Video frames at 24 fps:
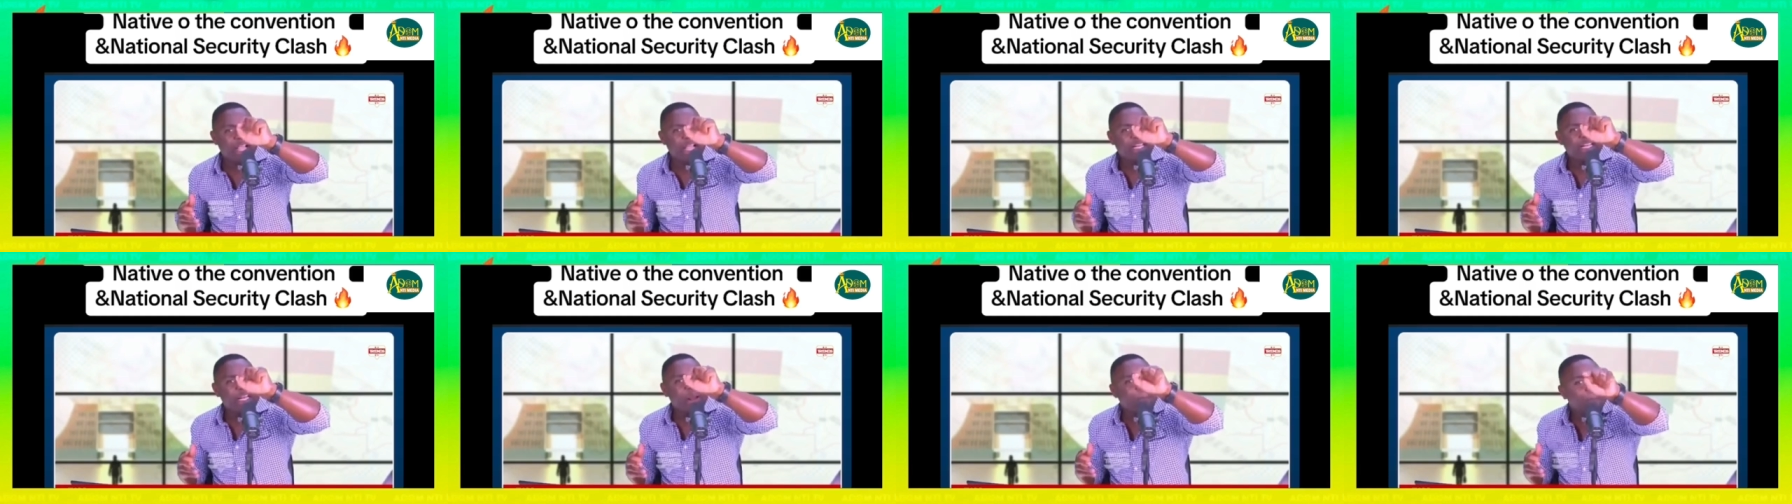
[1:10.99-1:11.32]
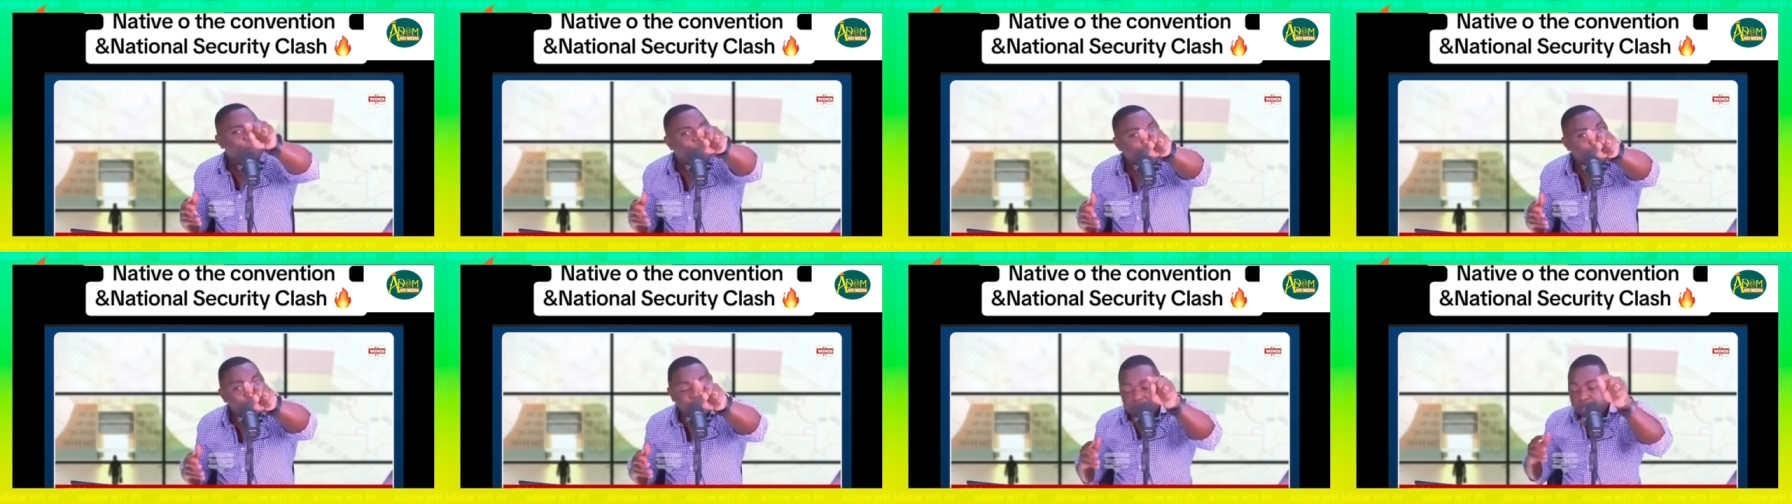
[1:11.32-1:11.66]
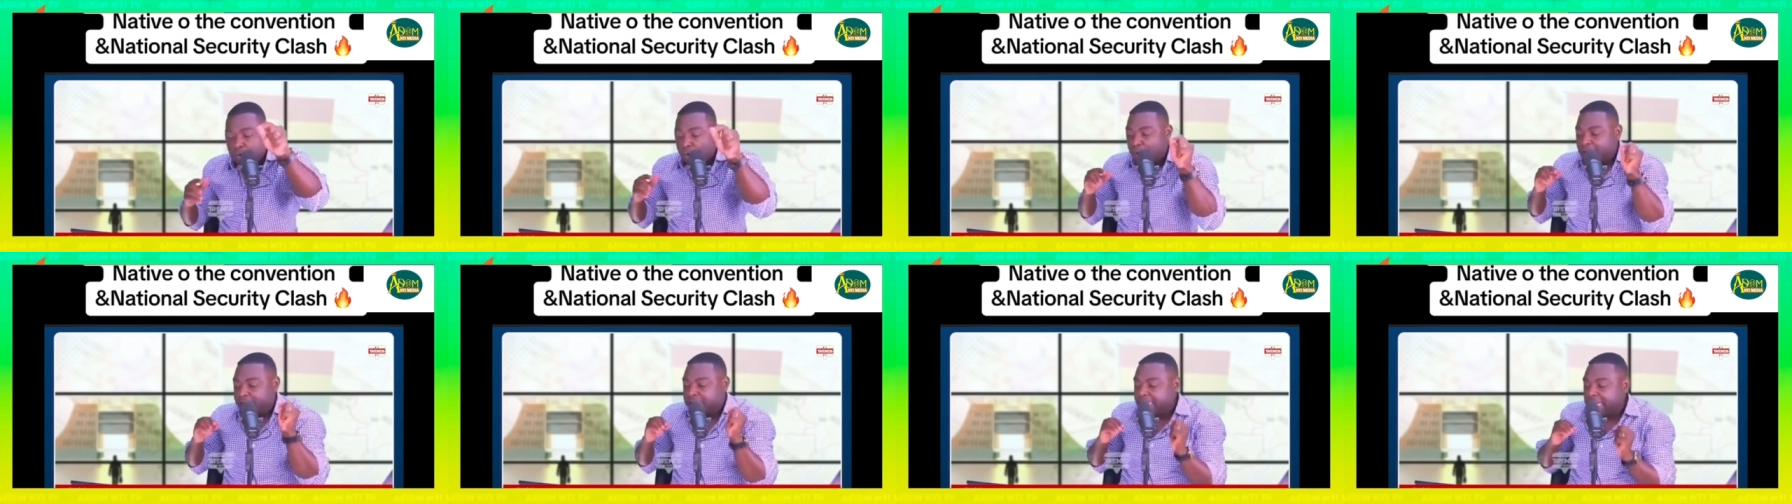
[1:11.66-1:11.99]
The person
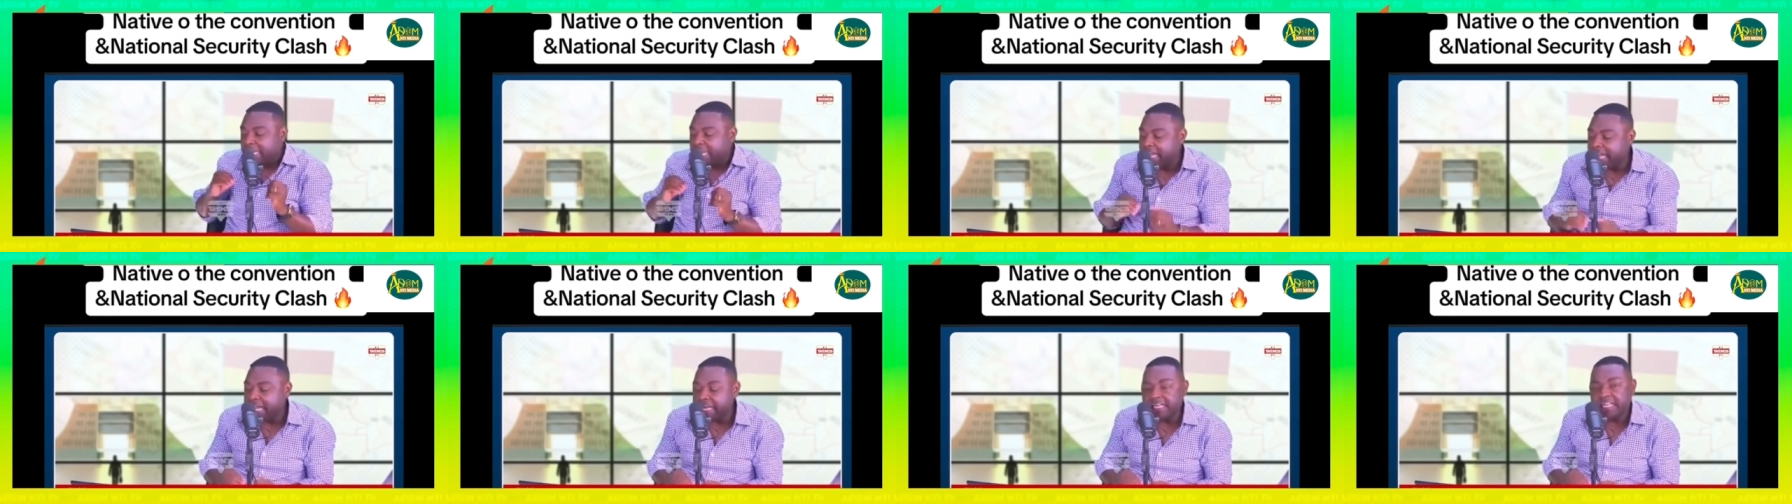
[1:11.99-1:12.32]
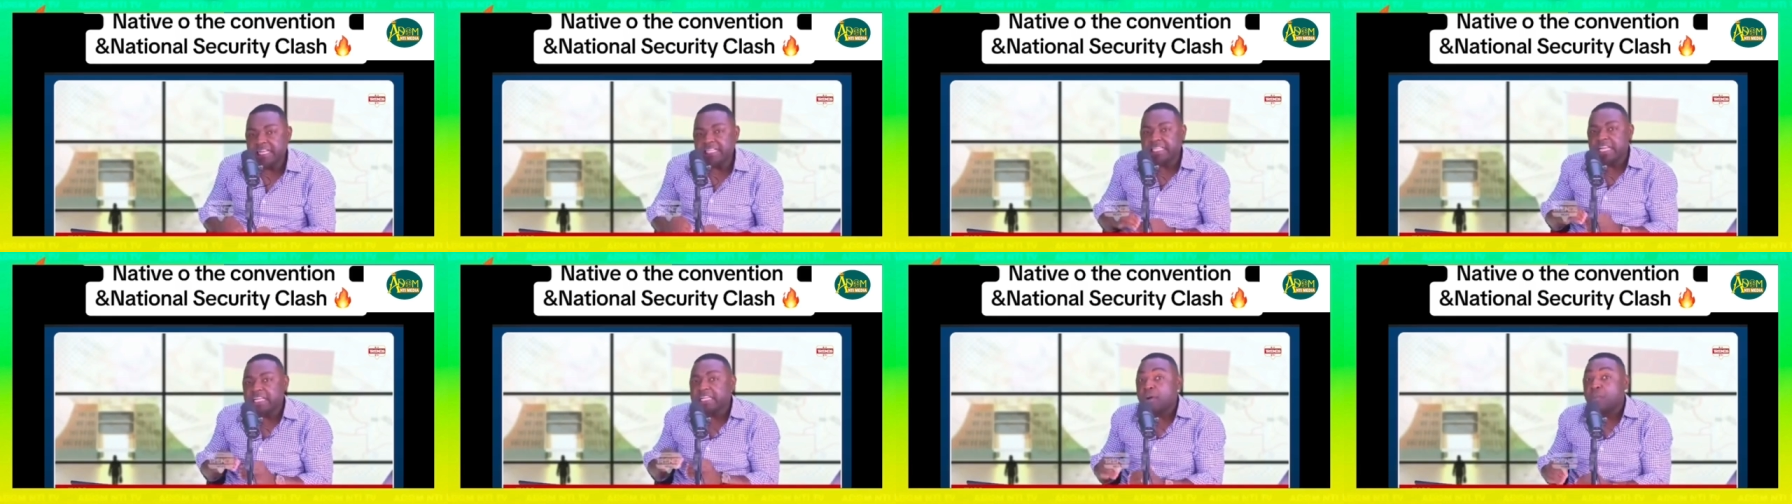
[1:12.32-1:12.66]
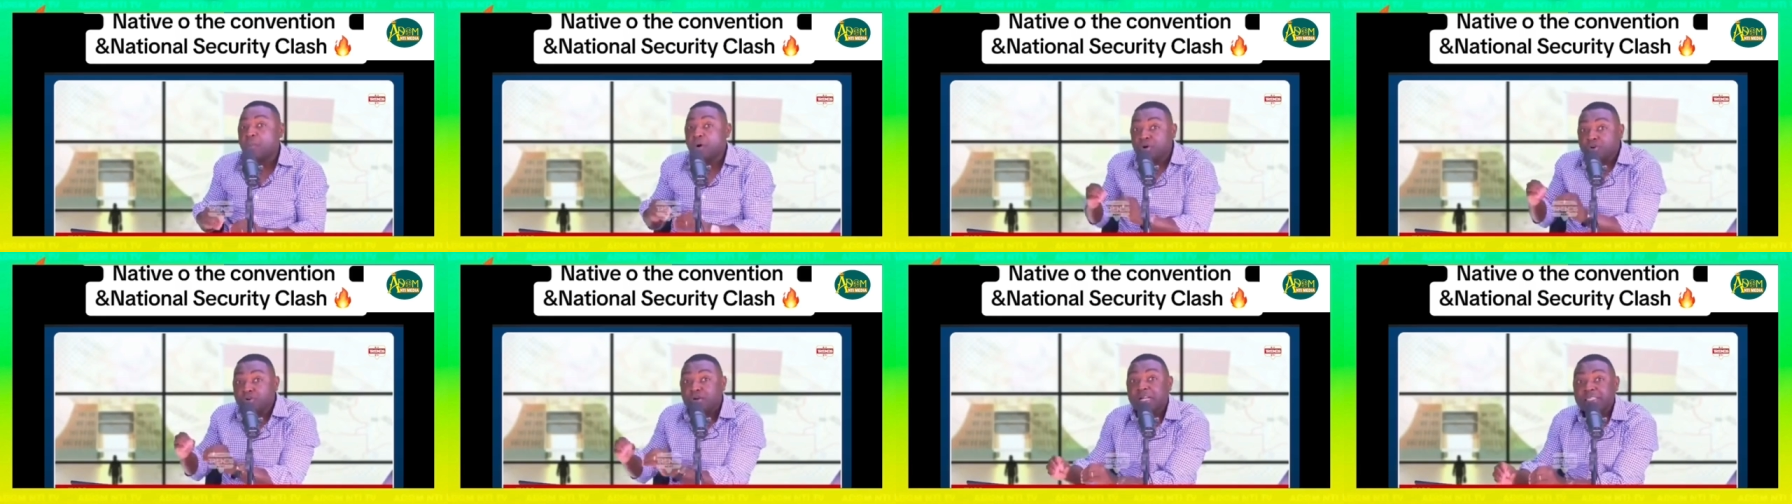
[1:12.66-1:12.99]
who is leading the
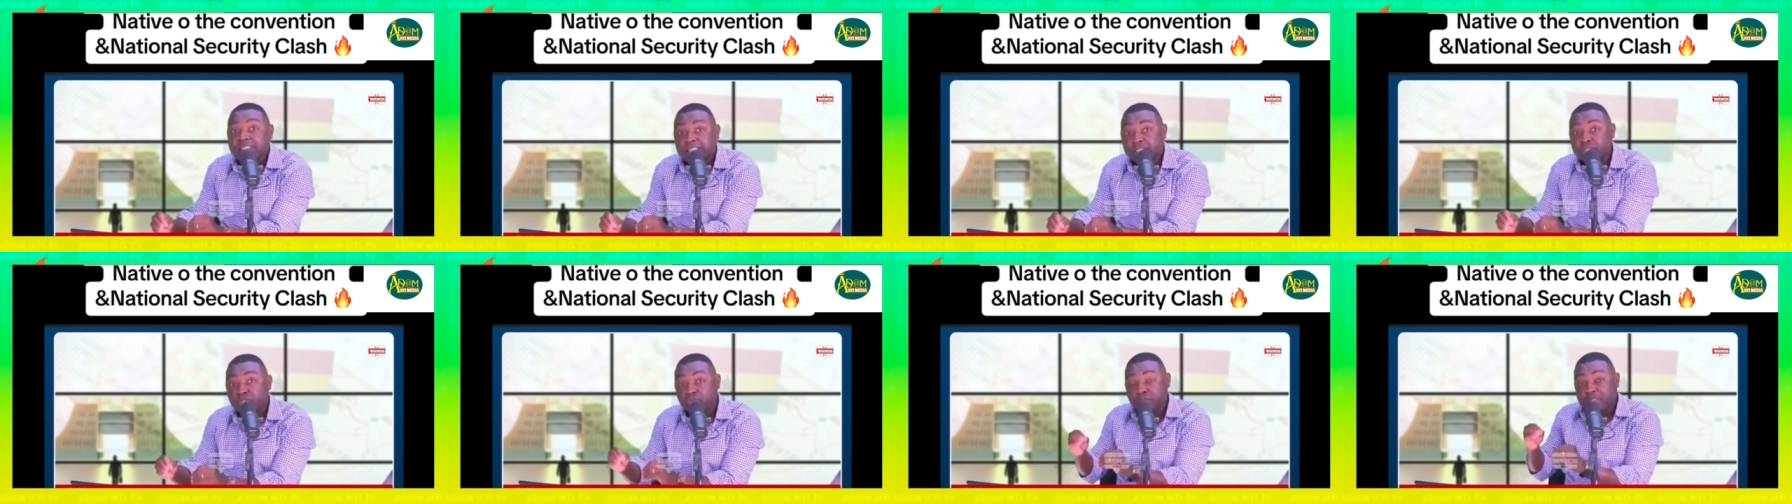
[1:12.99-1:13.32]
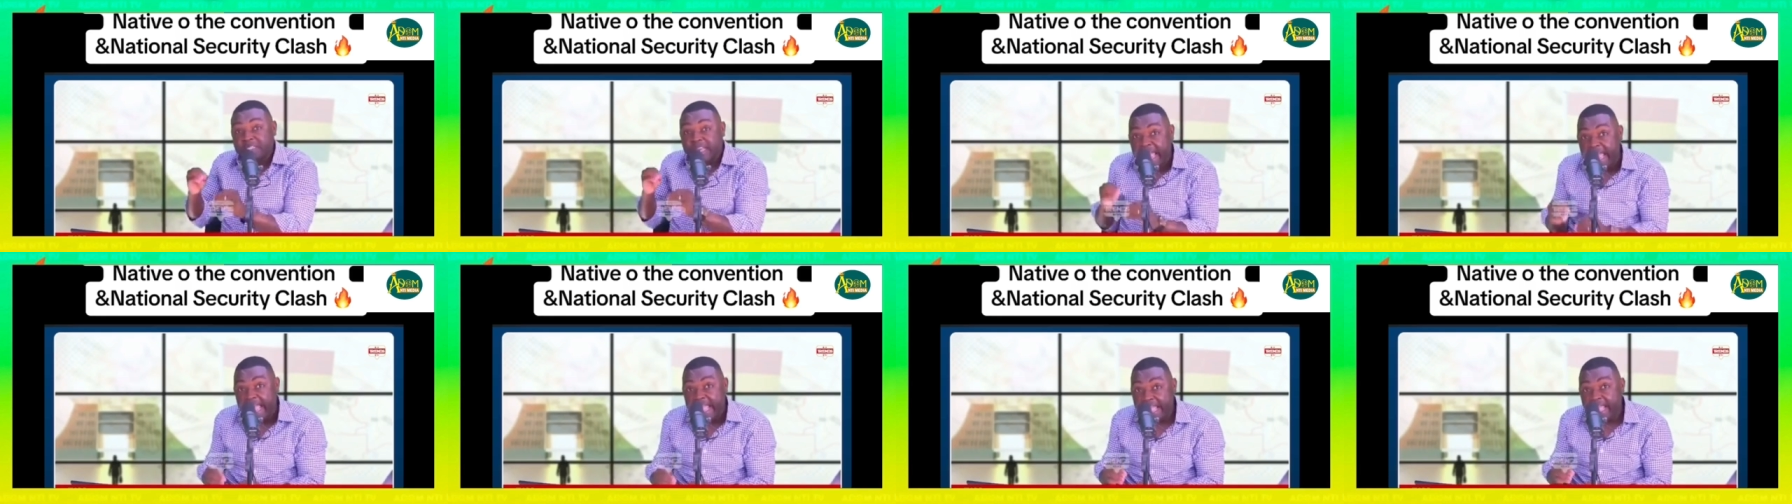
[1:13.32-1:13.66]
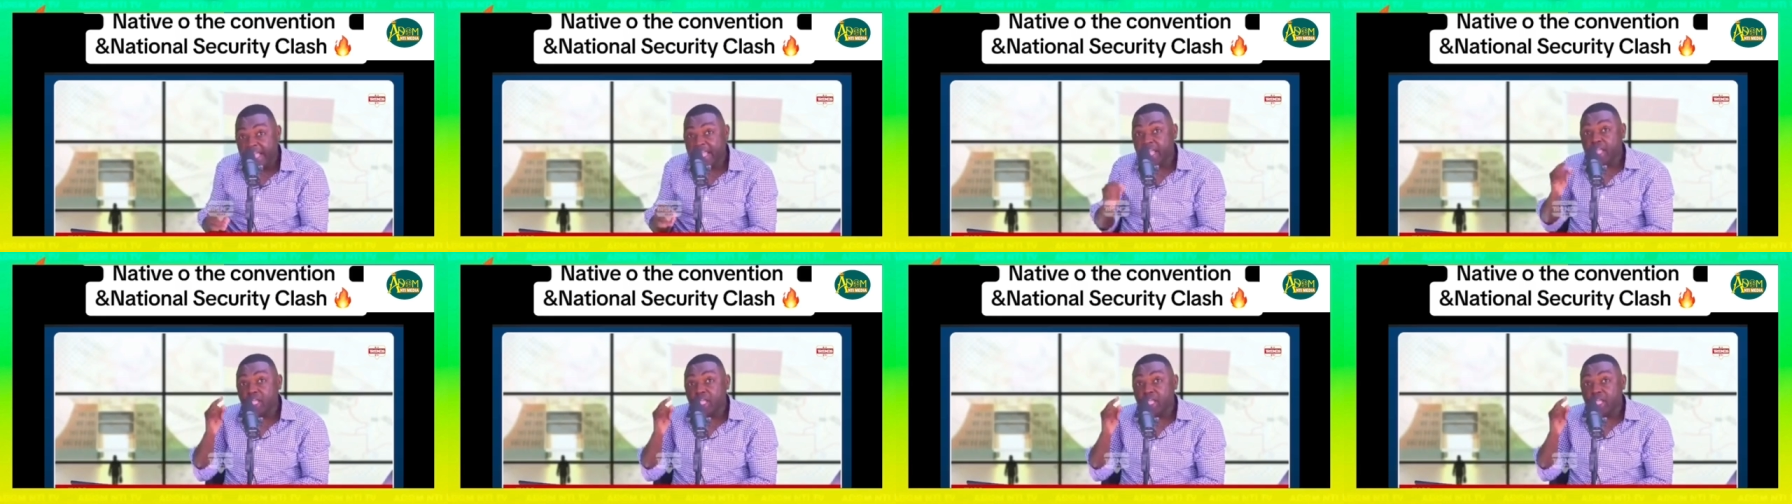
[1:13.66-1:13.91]
democracy today,